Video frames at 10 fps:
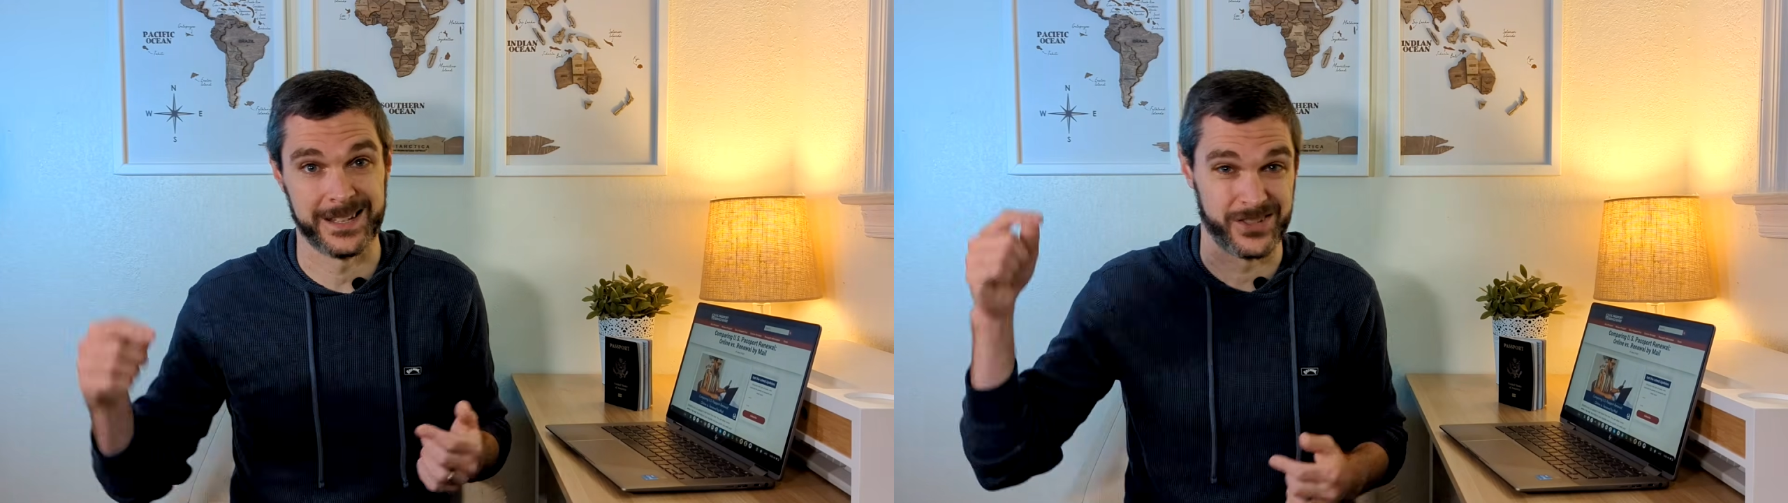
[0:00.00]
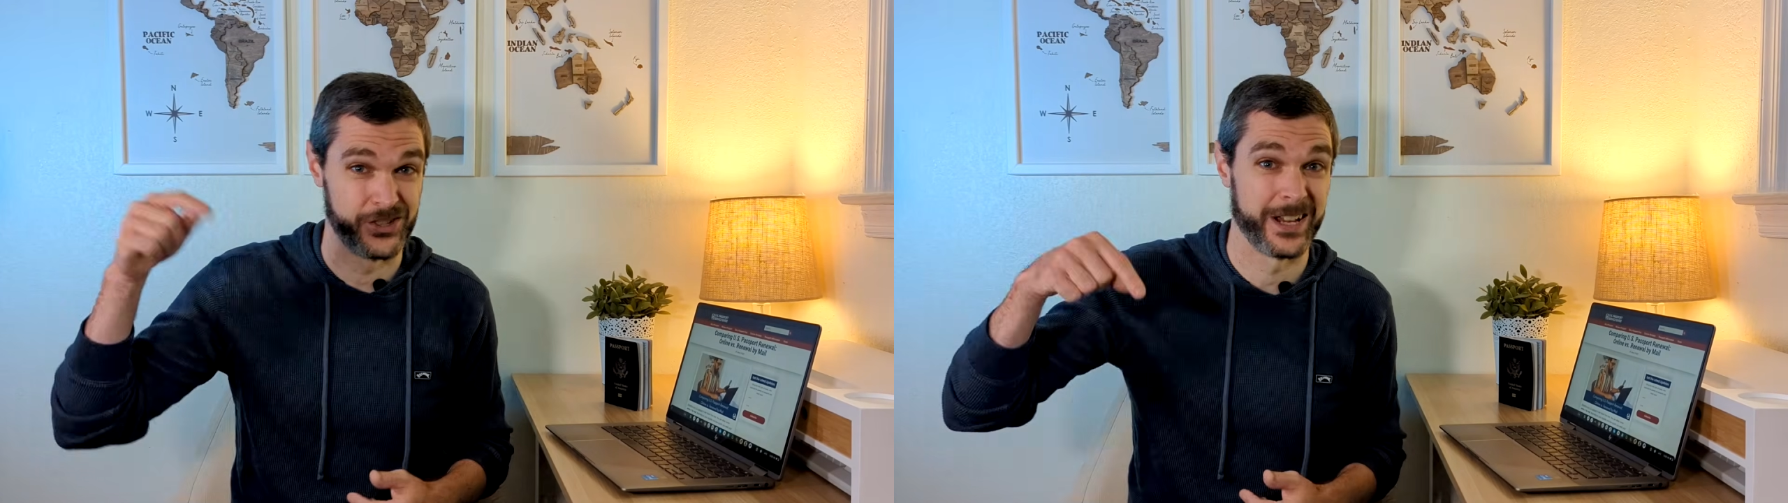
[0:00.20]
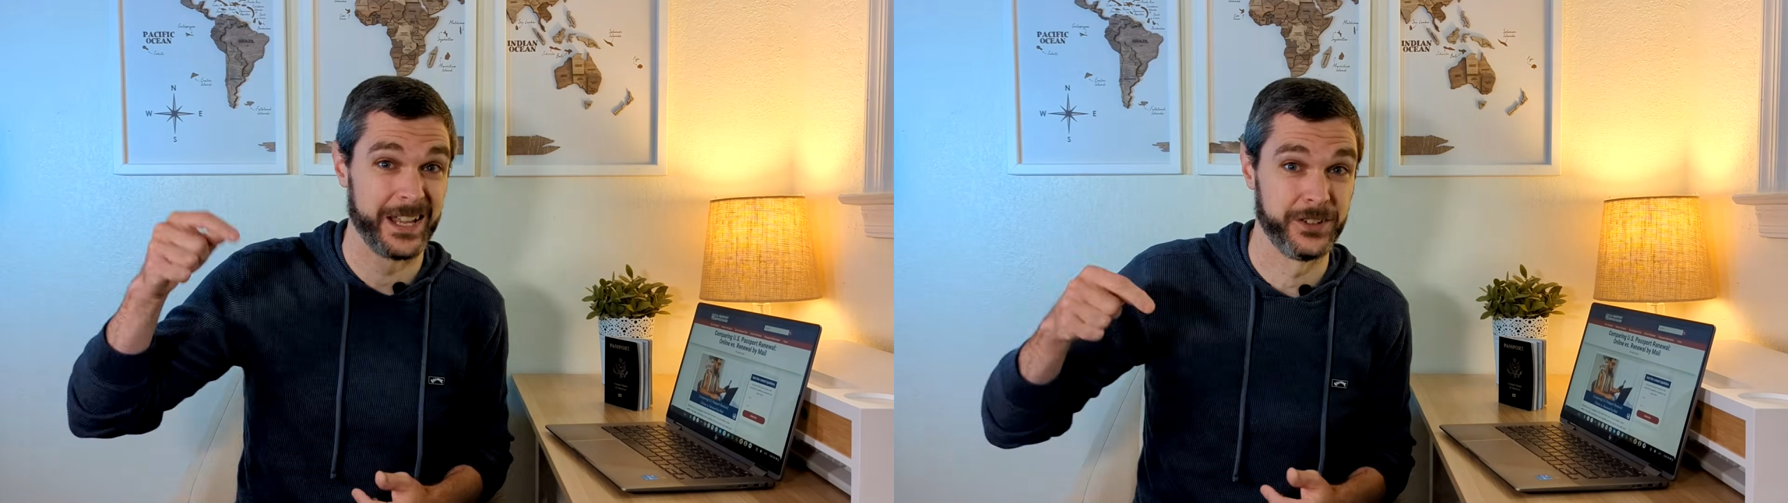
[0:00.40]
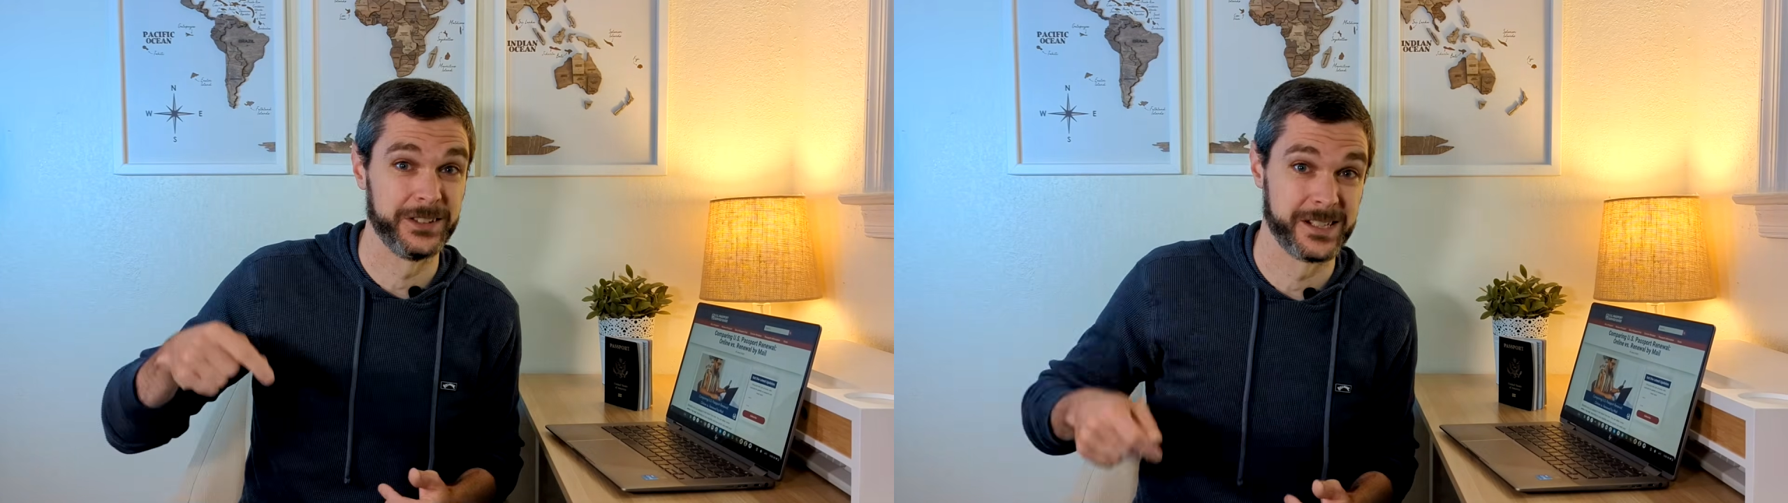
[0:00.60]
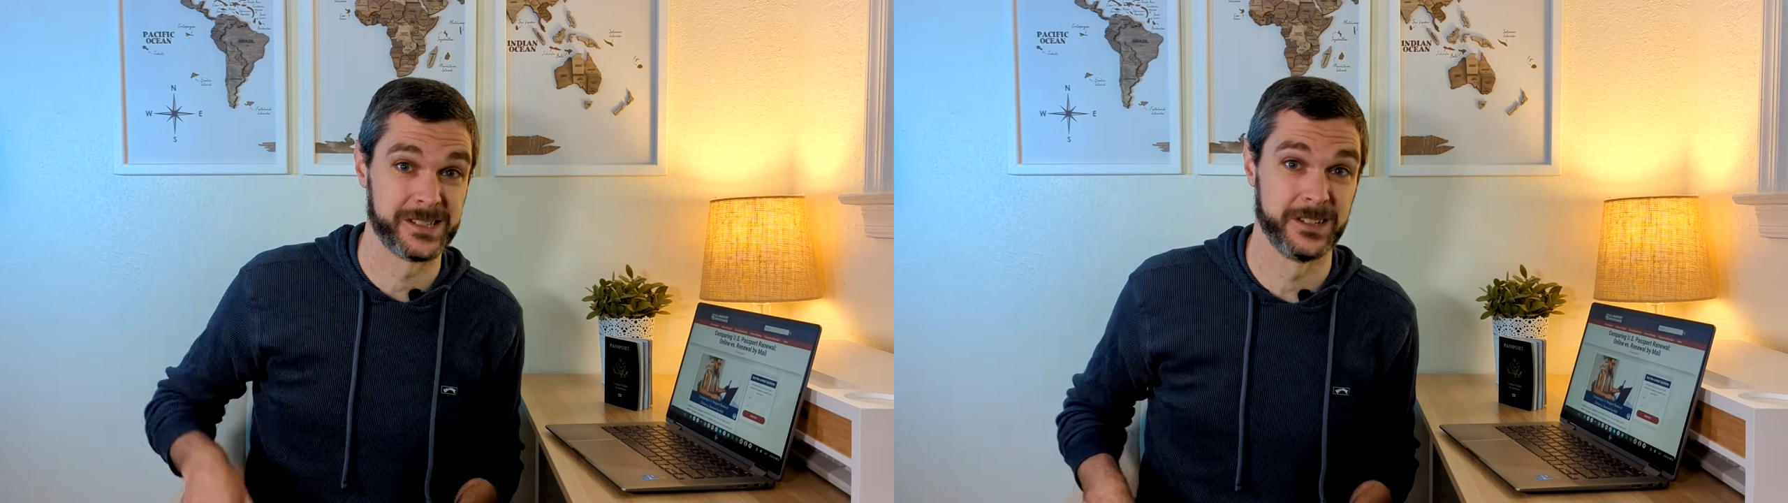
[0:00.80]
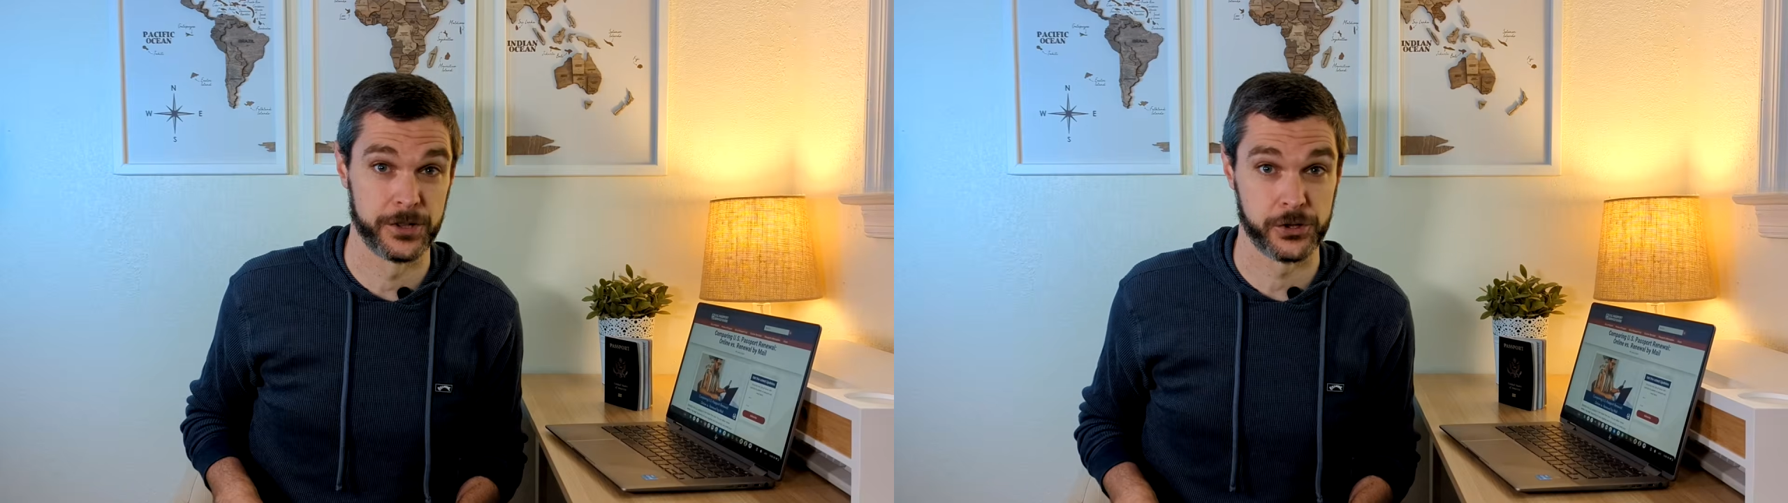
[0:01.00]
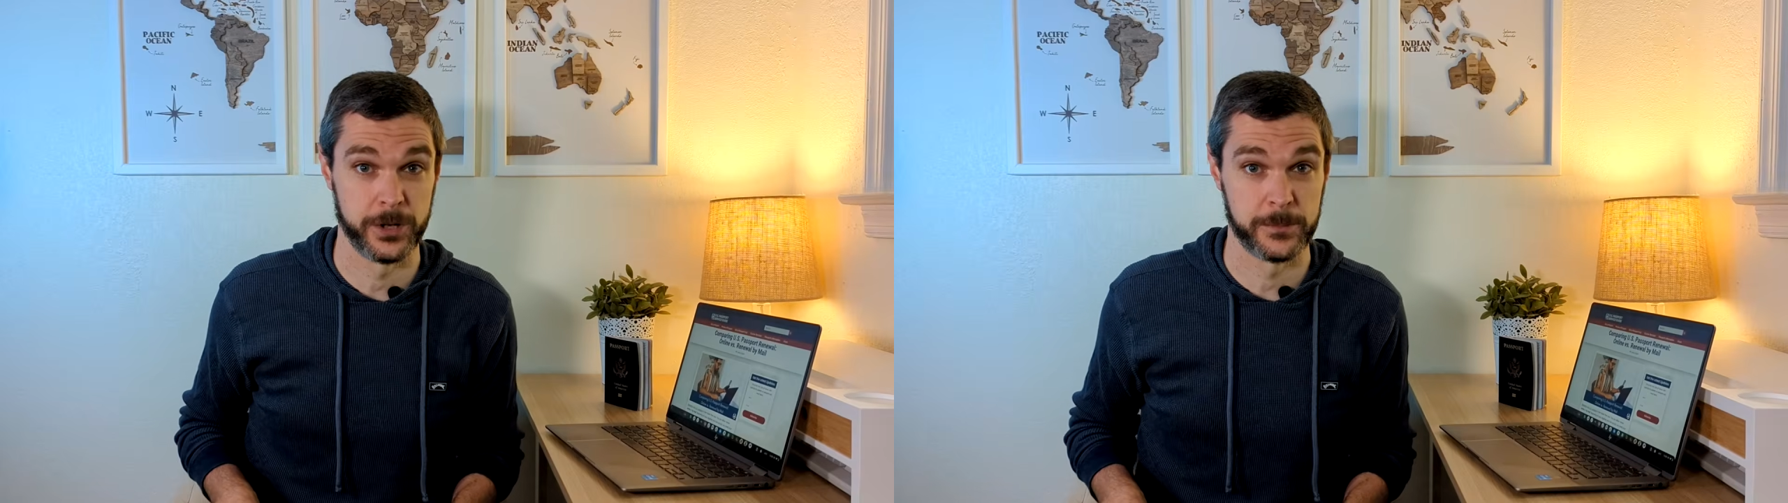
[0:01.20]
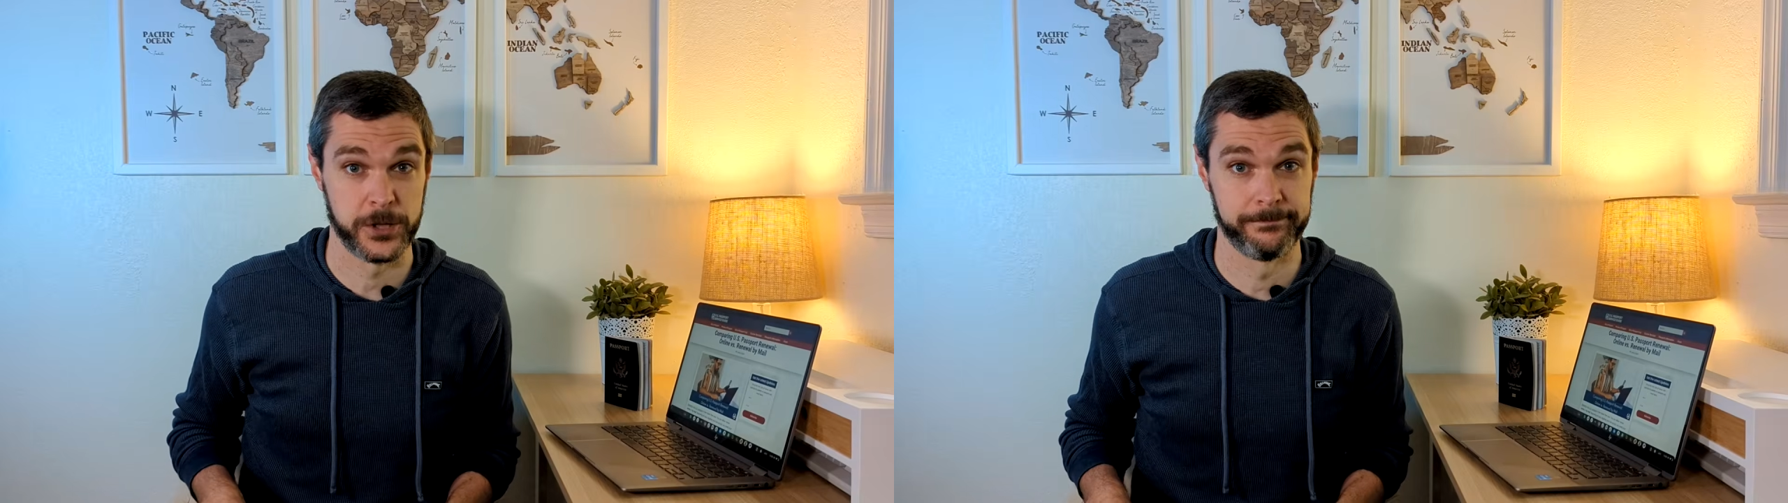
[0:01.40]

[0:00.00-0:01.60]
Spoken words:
check out the links in the description.